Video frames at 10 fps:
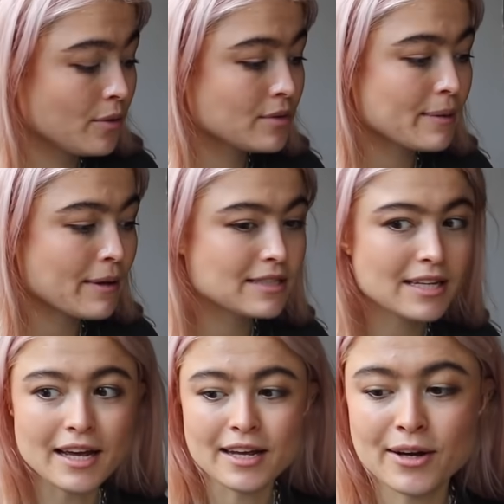What was I about to
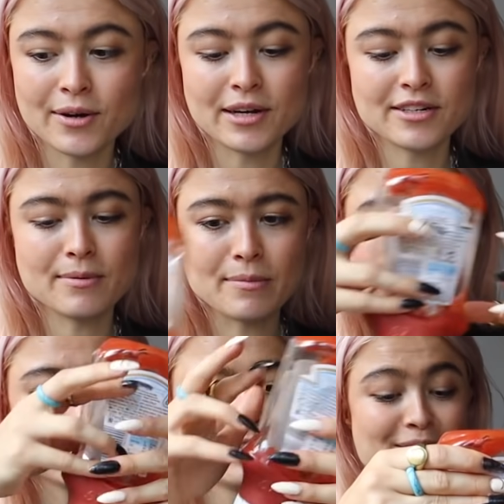say? Oh, I don't
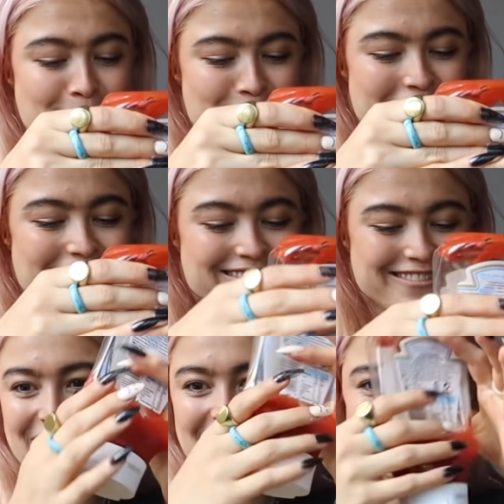remember. I remember again.
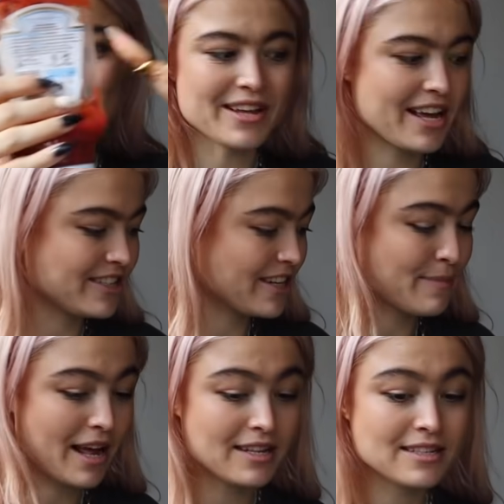First, some ketchup
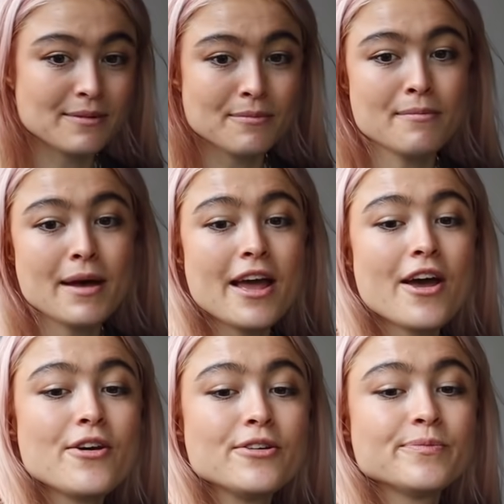and some
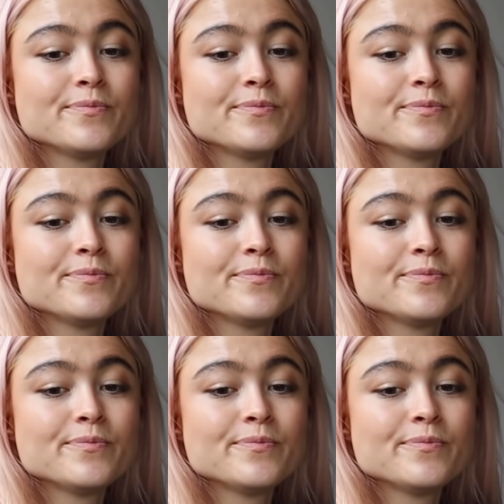mayo.